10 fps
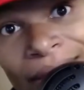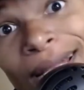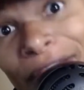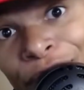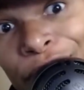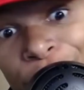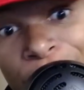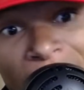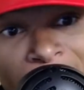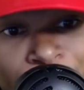the left thinks you're a
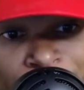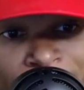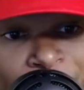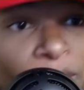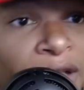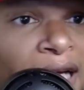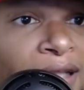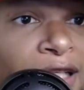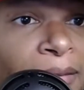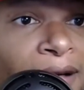patriot. So what do you guys
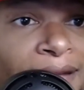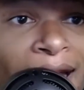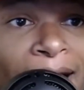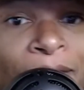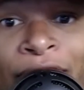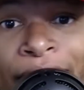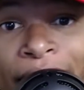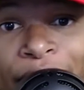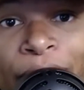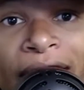think about that?
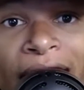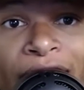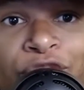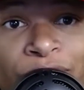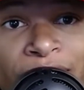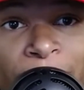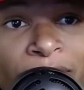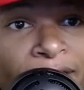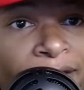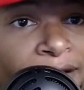You're a patriot,
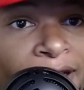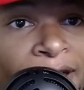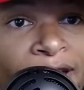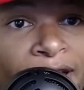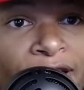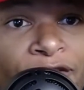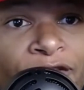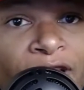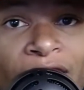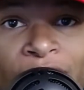apparently, if
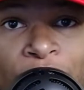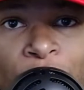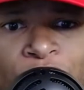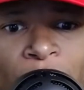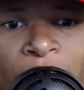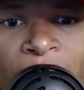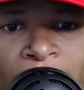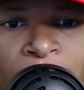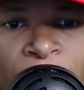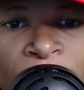you
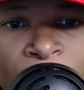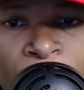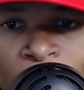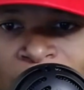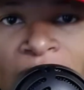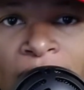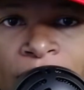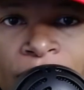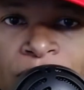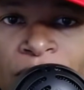donated to people who are tired
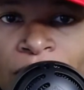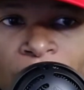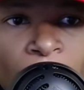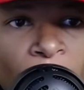of tyranny and